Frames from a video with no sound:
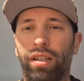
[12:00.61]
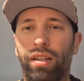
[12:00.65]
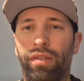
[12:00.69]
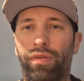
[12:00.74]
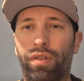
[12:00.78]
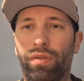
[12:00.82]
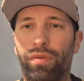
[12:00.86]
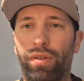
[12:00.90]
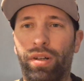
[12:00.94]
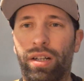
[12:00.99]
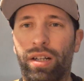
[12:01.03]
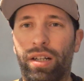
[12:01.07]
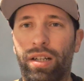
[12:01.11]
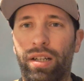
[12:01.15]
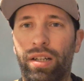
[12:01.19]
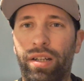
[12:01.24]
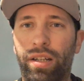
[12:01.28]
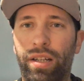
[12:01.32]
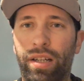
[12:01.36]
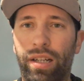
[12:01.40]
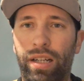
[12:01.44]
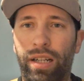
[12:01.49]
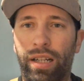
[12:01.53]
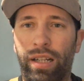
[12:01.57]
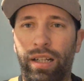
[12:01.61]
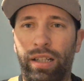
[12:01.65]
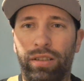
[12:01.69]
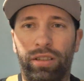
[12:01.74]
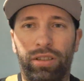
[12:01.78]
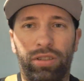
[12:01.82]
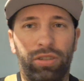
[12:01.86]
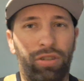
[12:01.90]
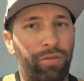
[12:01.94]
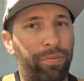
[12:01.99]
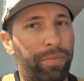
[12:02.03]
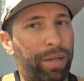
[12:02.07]
everyone. And
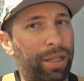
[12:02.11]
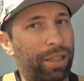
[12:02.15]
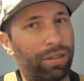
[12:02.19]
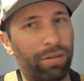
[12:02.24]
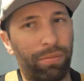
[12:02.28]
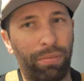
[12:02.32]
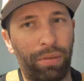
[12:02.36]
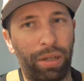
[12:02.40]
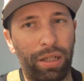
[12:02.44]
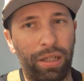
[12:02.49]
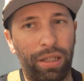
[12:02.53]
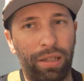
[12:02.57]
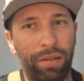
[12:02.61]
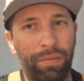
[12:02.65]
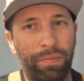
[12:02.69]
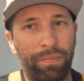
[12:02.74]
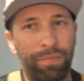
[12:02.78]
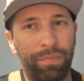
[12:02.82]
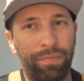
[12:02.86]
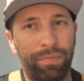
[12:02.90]
let's go make some money.